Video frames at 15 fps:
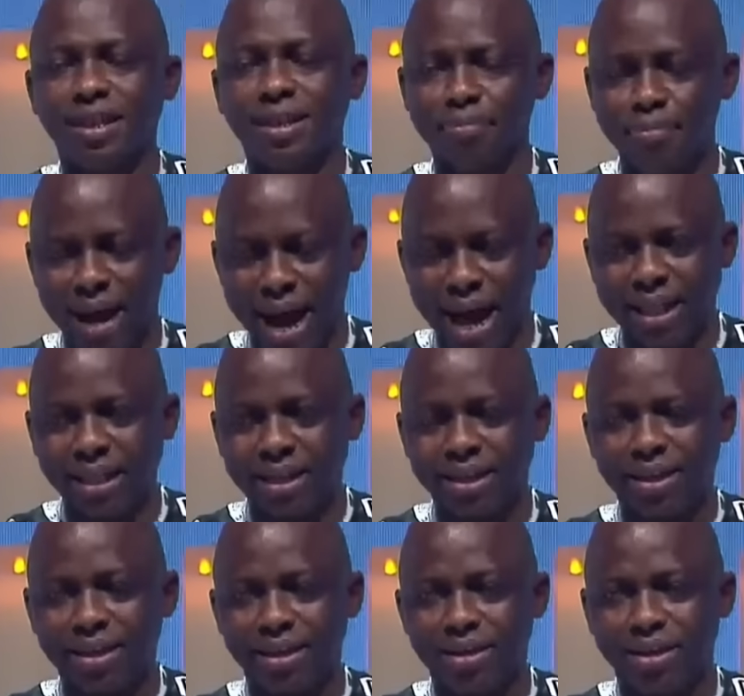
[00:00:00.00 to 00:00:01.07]
the man,
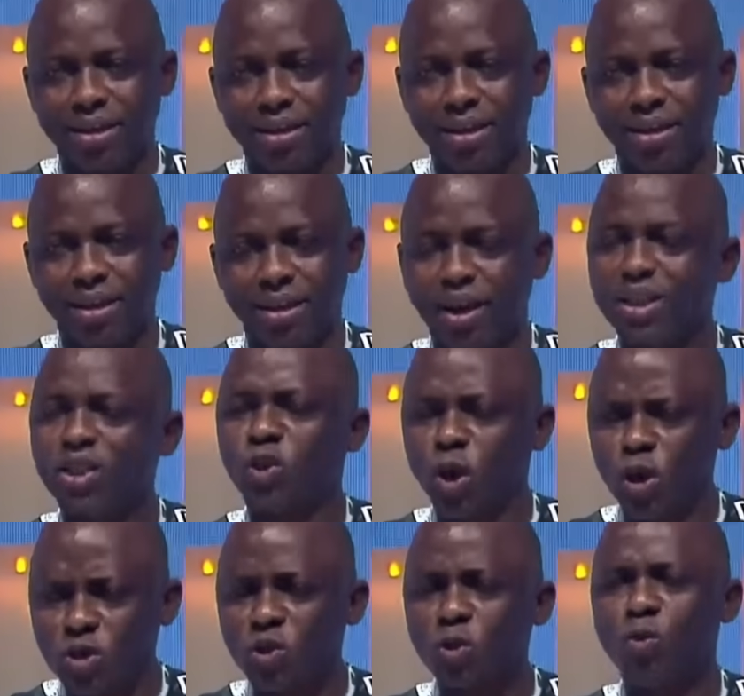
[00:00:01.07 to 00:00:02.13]

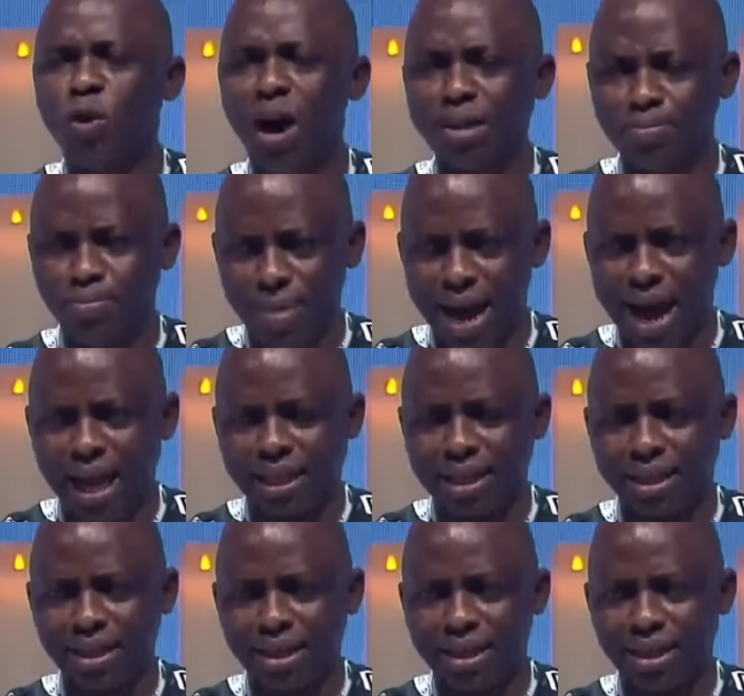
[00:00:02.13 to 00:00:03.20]
just one man,
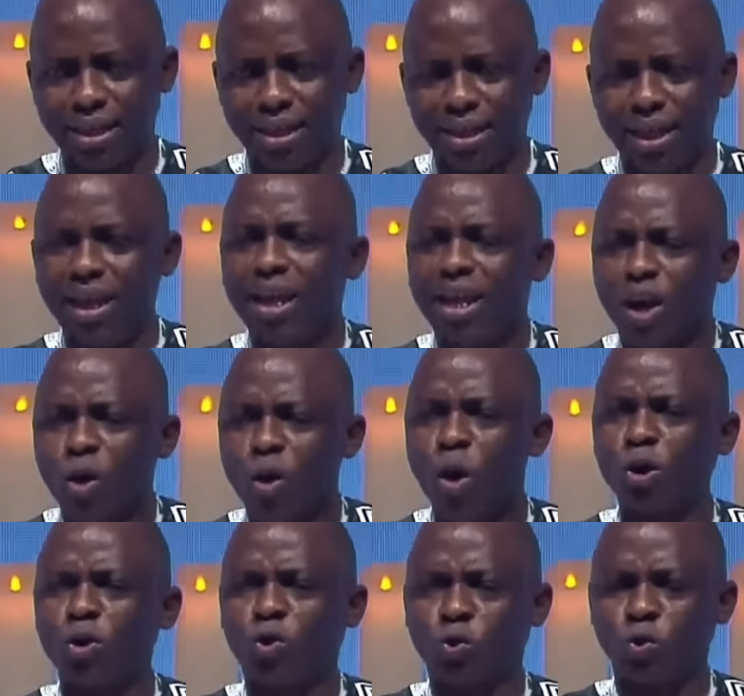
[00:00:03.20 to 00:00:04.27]

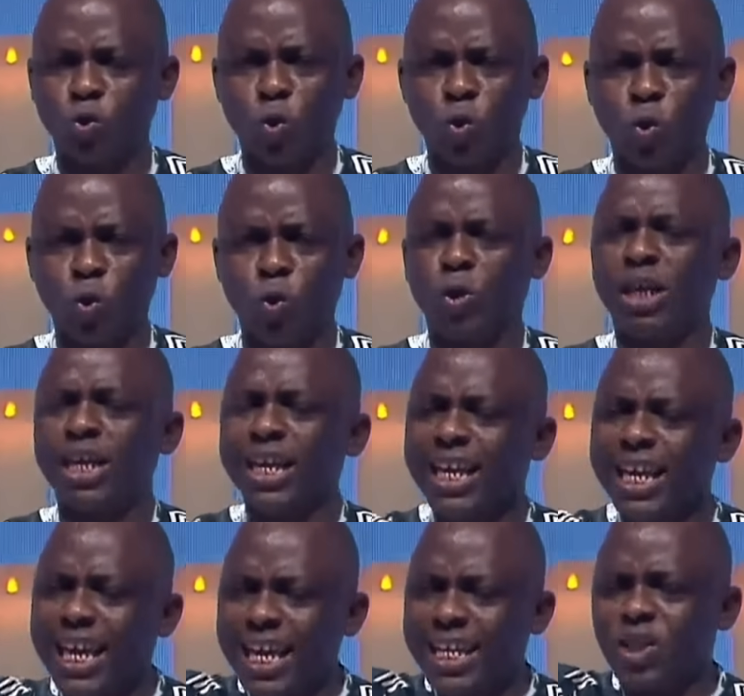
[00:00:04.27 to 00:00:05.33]
God threw
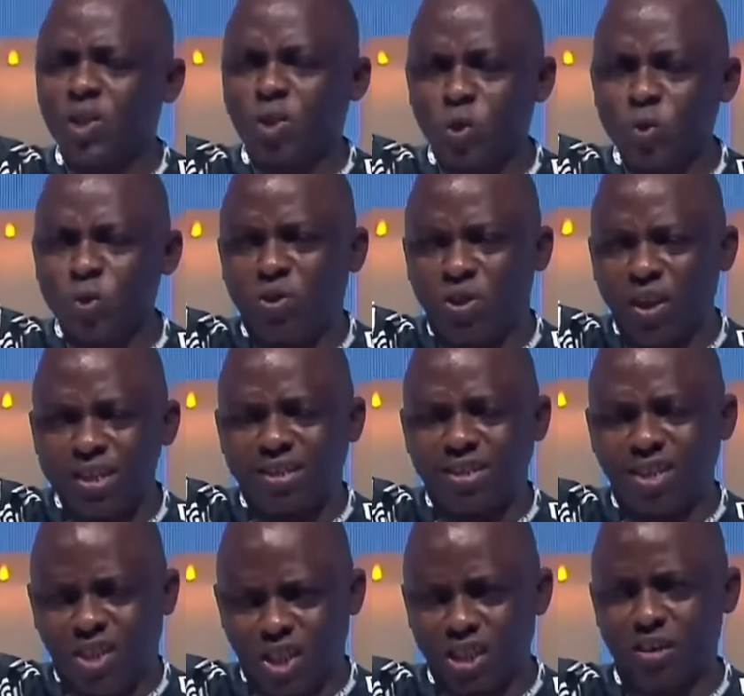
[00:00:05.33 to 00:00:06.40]
into this
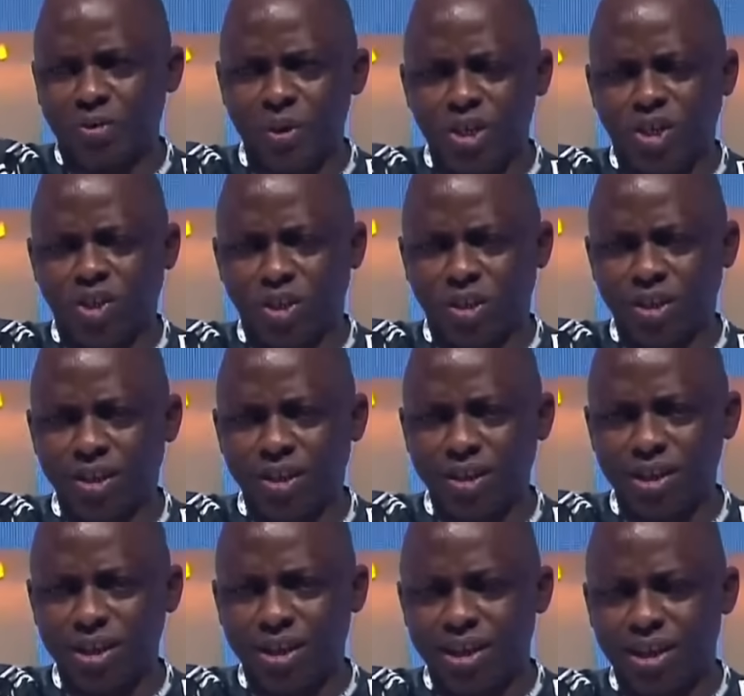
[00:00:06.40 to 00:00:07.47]
generation.
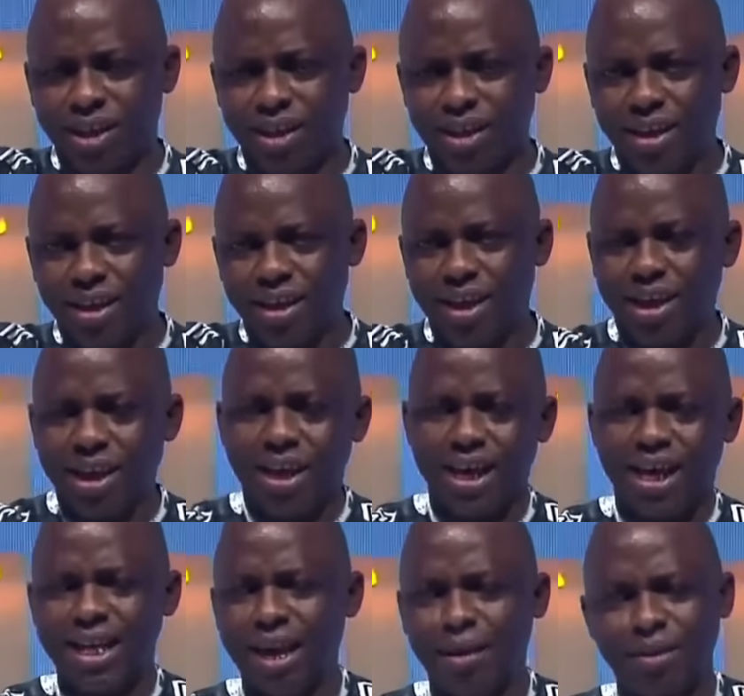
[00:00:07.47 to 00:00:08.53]

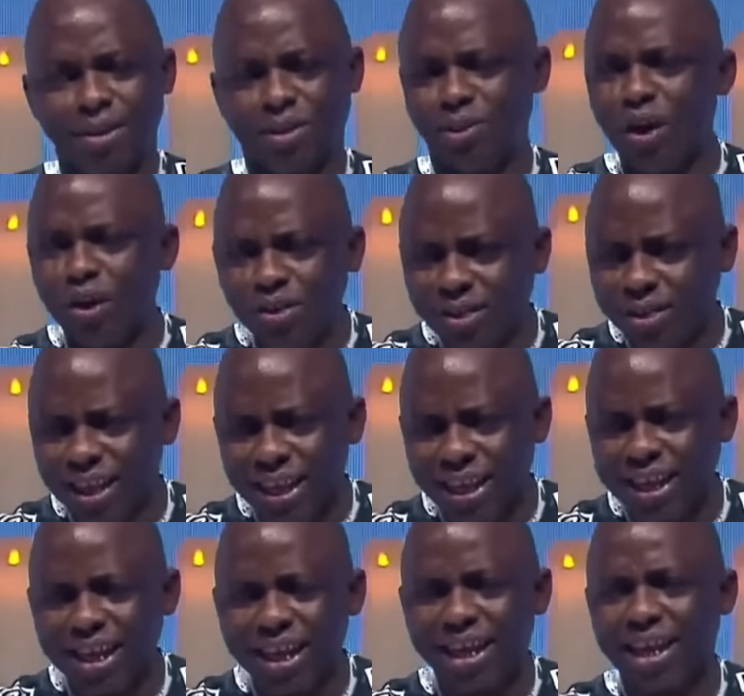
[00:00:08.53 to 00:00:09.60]
And I don't
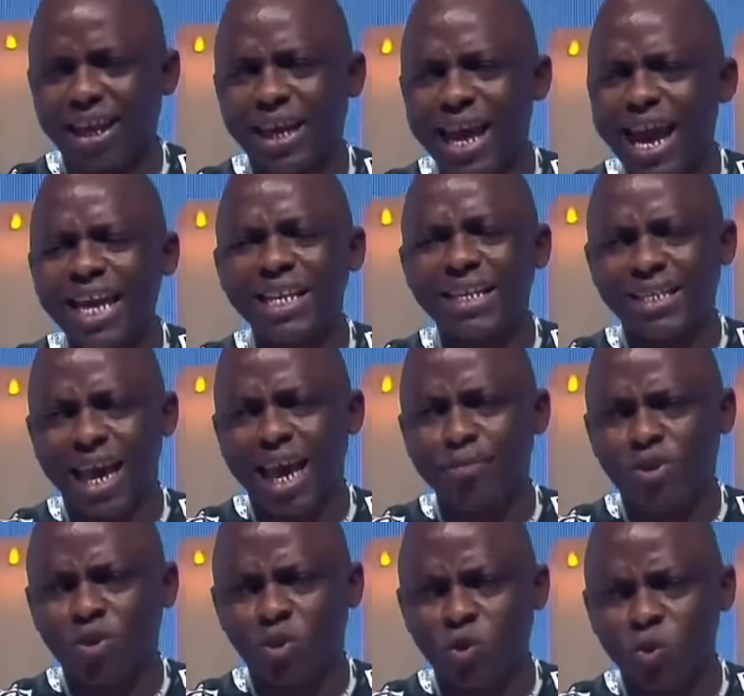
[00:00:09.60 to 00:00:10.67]
think anytime
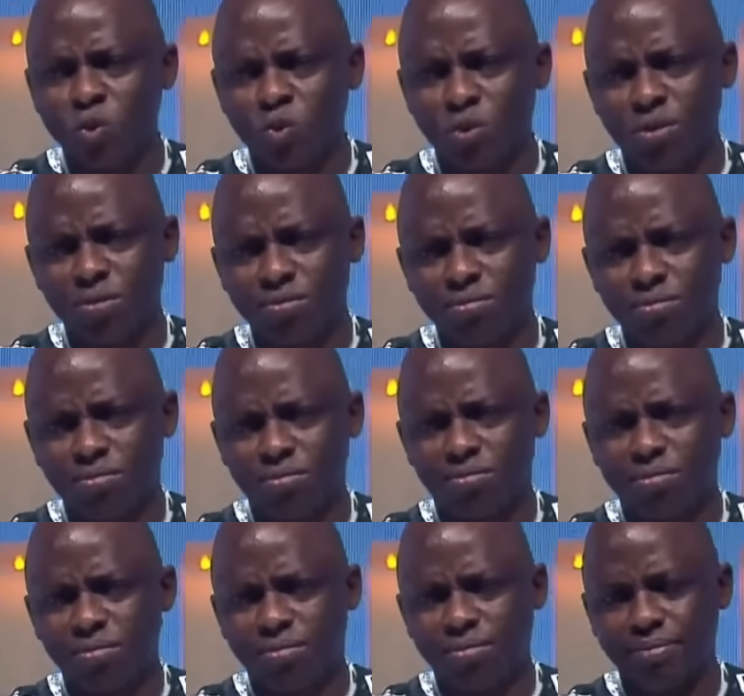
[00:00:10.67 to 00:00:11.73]
soon
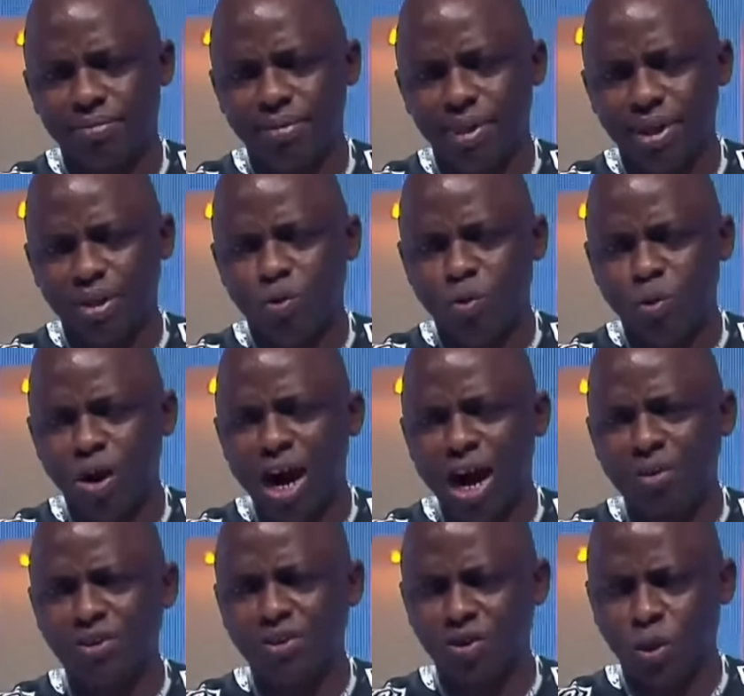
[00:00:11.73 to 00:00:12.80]
we'll
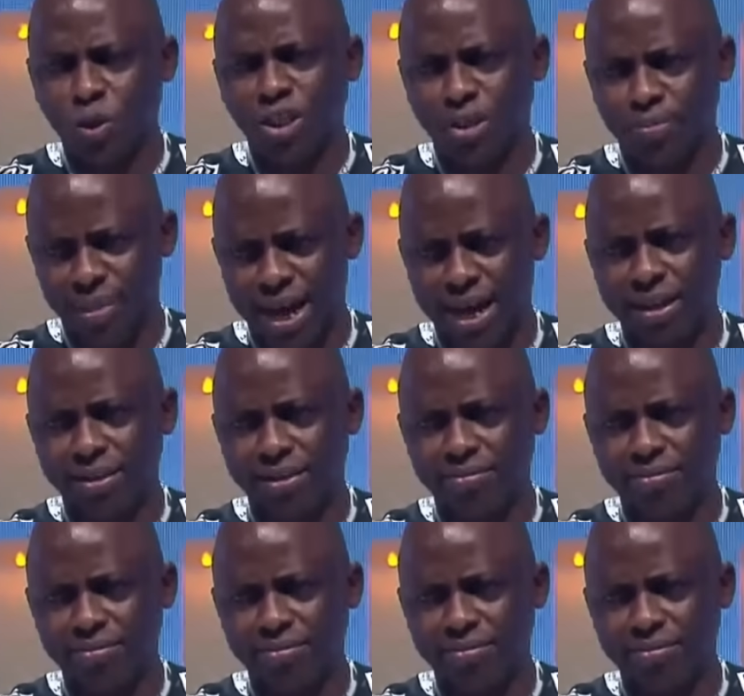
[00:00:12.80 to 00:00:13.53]
have such a man.